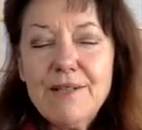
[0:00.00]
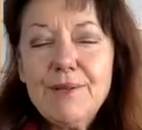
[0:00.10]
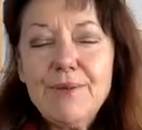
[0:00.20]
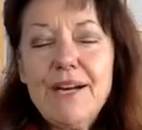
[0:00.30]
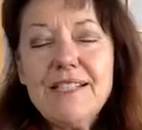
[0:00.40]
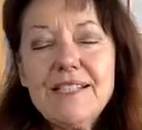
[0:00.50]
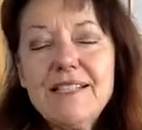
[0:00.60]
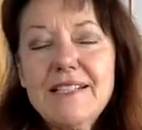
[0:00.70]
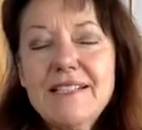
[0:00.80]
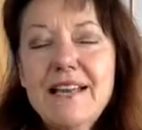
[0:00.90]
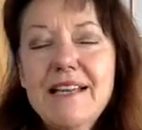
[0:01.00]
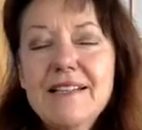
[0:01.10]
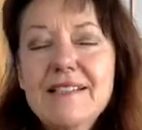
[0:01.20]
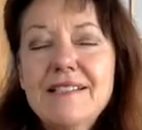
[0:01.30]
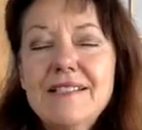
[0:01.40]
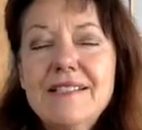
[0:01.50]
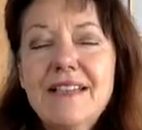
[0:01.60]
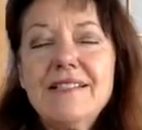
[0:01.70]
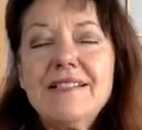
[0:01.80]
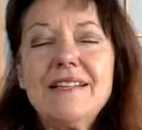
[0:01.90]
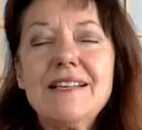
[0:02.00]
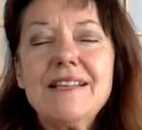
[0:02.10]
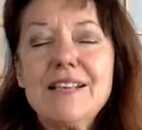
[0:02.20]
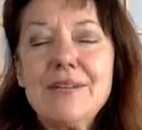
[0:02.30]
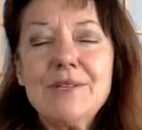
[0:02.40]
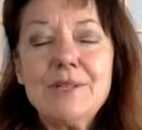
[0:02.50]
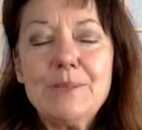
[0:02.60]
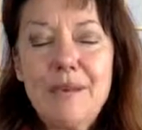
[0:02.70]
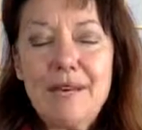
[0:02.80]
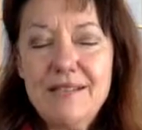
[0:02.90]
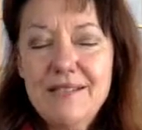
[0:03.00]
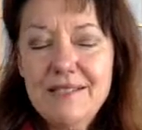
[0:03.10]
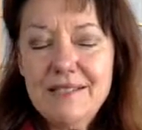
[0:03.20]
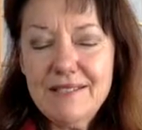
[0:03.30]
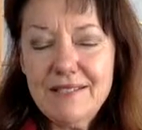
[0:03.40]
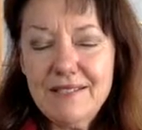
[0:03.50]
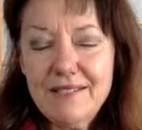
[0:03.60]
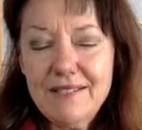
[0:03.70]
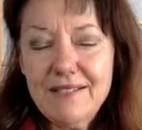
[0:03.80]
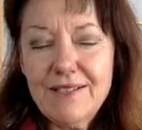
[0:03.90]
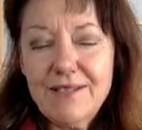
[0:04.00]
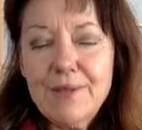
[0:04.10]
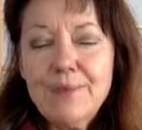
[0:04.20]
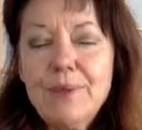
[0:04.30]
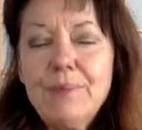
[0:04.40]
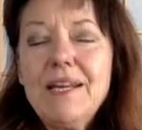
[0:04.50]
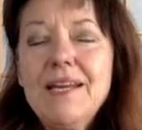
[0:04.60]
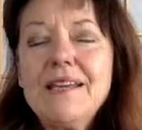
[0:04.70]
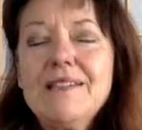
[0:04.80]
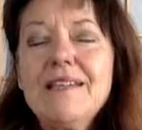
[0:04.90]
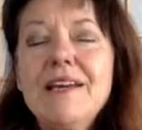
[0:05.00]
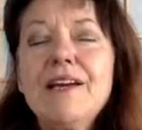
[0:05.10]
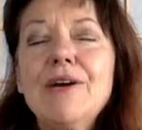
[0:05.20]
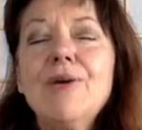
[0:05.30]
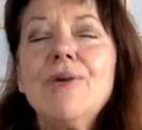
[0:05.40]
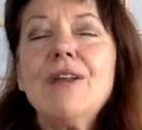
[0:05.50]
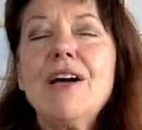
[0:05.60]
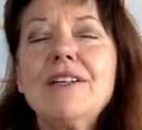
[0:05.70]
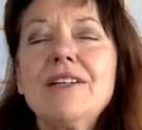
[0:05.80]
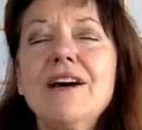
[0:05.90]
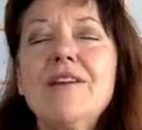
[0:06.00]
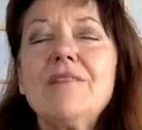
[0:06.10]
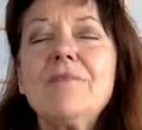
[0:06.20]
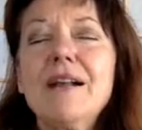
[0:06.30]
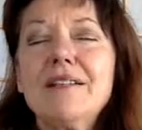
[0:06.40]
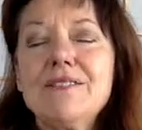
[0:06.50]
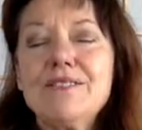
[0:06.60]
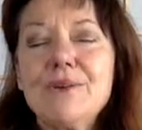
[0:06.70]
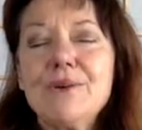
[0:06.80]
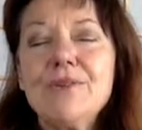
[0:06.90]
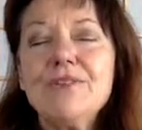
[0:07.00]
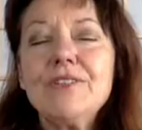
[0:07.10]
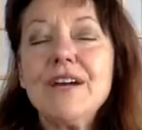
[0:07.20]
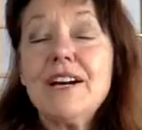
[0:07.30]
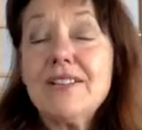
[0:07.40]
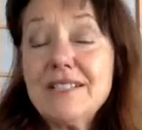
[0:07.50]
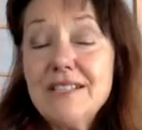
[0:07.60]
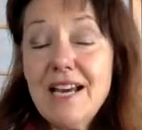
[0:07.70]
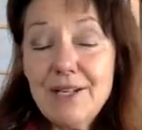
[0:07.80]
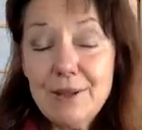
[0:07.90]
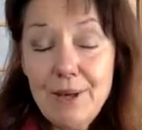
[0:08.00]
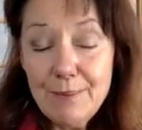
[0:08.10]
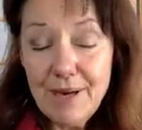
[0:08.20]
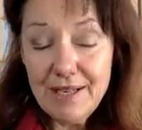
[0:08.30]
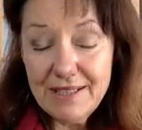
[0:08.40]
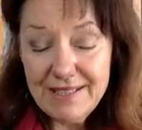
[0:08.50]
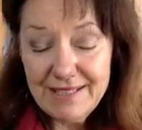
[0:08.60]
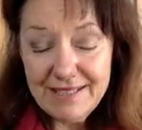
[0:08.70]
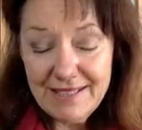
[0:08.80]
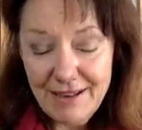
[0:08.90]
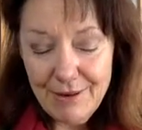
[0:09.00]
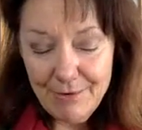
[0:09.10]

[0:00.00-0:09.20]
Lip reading: We ask and intend to set a sacred space. We place a hold on of balance over our entire body now.